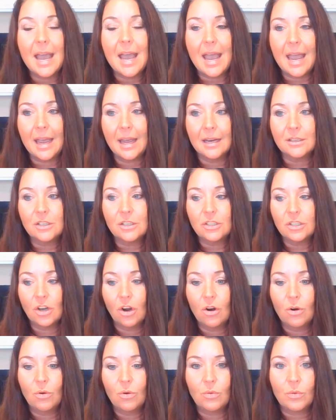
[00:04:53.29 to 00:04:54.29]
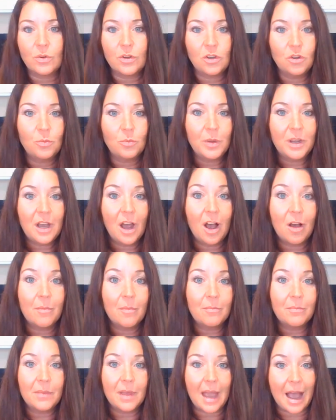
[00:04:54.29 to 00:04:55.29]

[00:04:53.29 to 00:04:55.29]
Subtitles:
And so you become